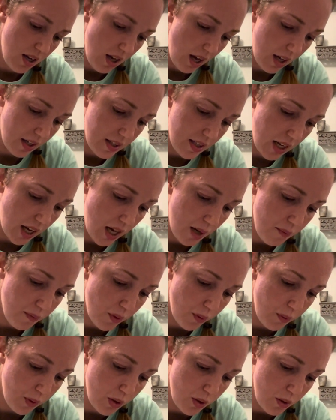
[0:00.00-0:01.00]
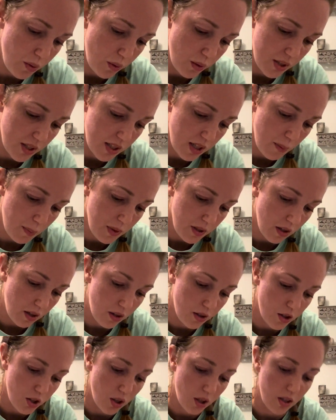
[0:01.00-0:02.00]
a time for renewal, step into
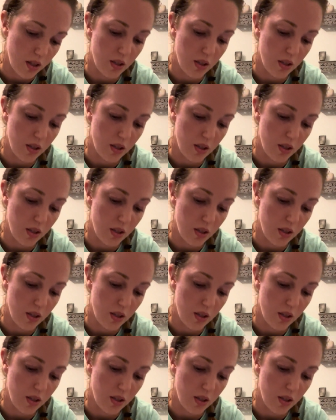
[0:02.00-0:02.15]
uncharted